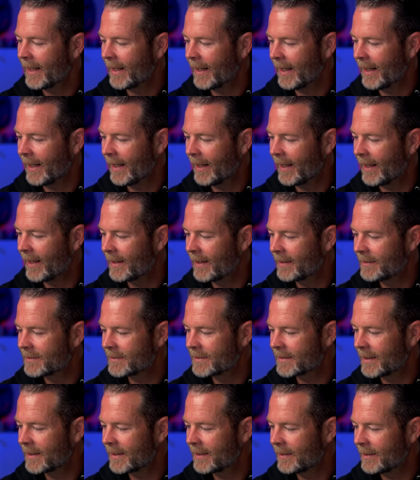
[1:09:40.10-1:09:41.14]

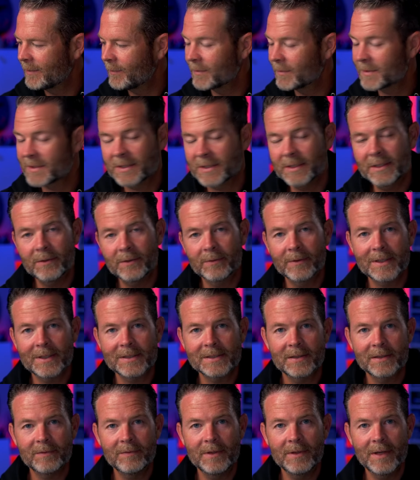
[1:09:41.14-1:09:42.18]
And uh, we'll see the
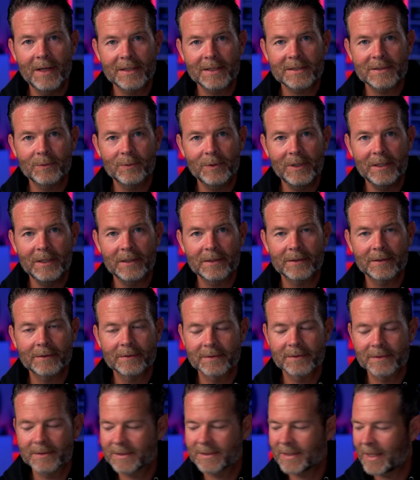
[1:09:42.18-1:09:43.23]
rest of you next week.
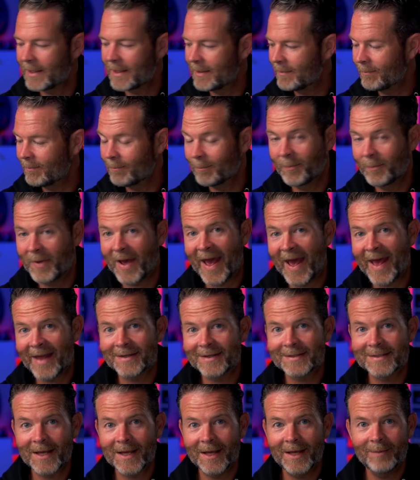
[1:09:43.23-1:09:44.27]
Same bat
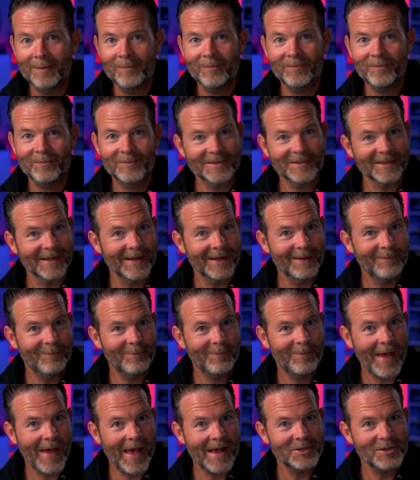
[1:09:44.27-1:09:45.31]
time,
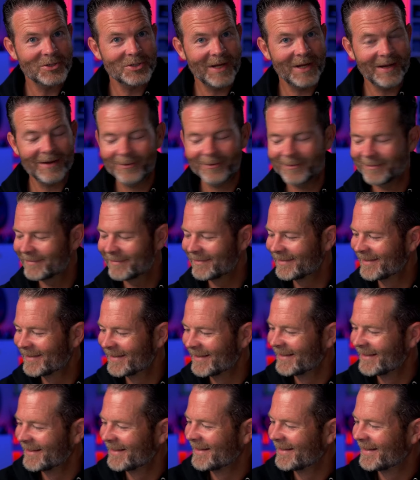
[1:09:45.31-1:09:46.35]
same bat channel.
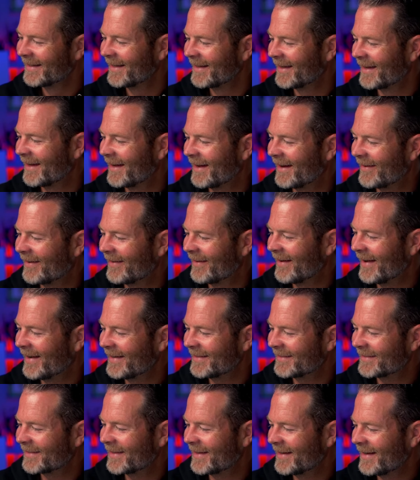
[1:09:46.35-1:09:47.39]
All right.
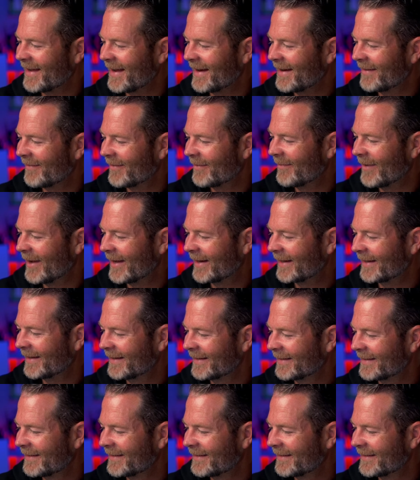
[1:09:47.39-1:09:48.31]
Good night, everybody.